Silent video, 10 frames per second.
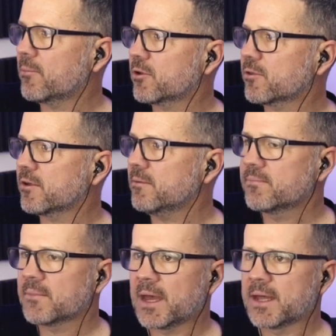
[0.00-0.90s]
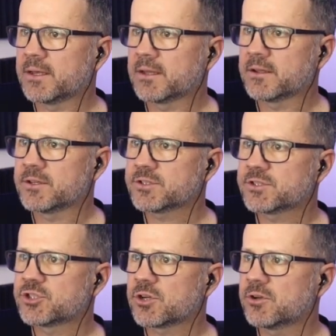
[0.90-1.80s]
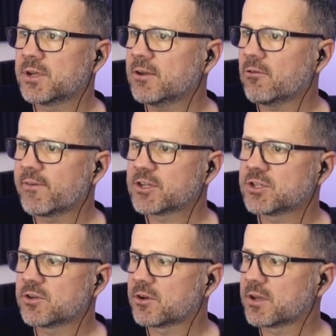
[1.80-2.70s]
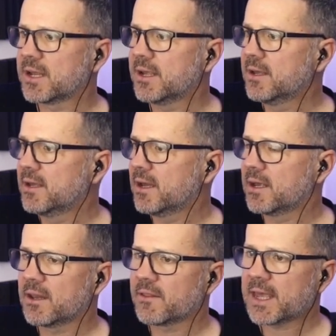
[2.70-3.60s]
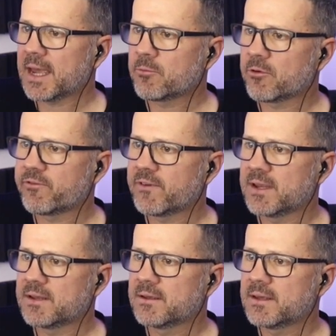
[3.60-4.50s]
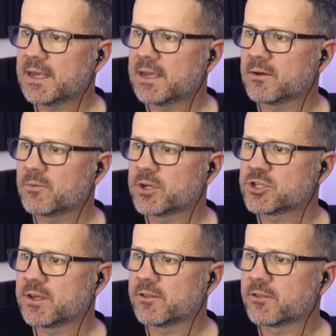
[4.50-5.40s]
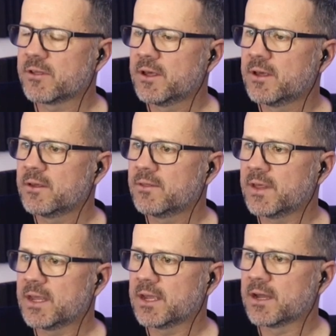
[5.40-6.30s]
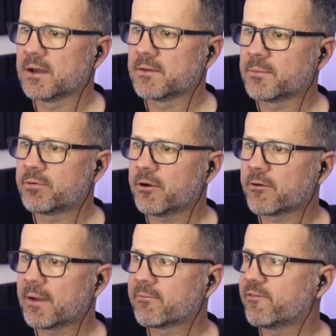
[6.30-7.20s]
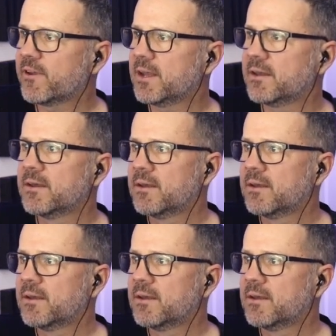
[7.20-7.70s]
monitor, and just to show you here, I've actually got another camera feed here, which is the program feed